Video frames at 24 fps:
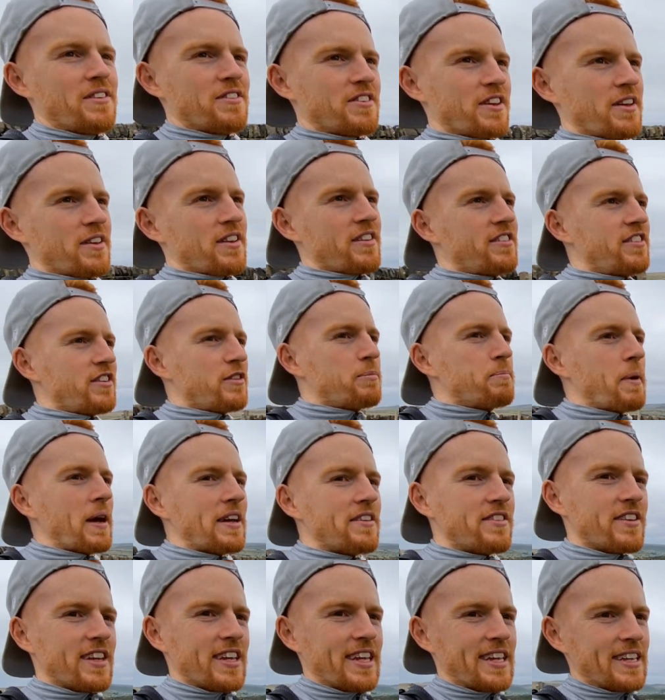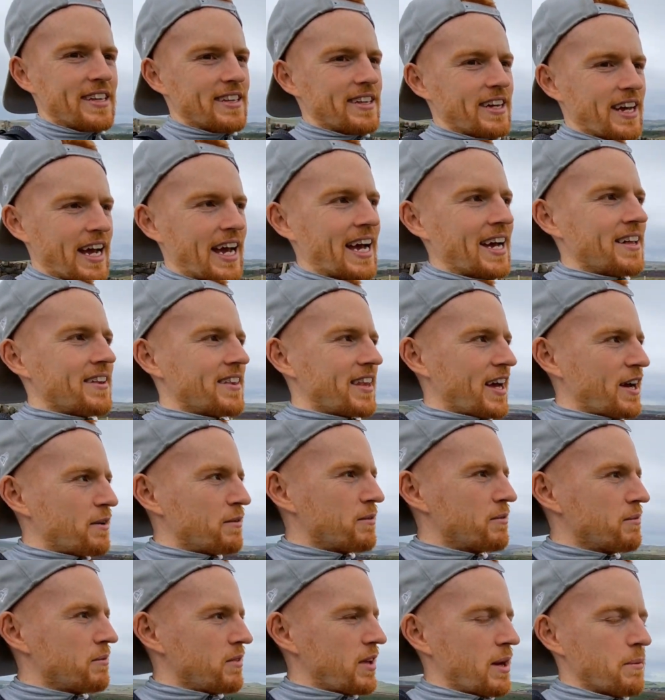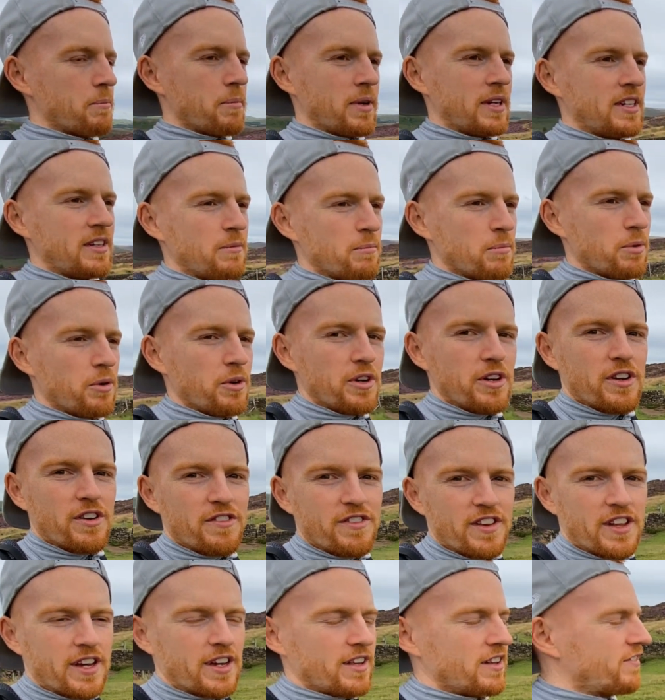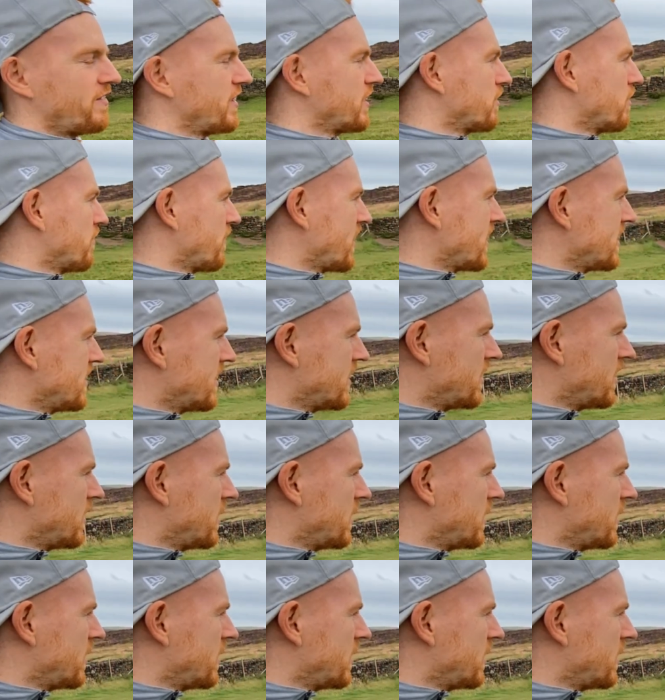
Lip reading: So this is basically at that meeting point of the figure of 8.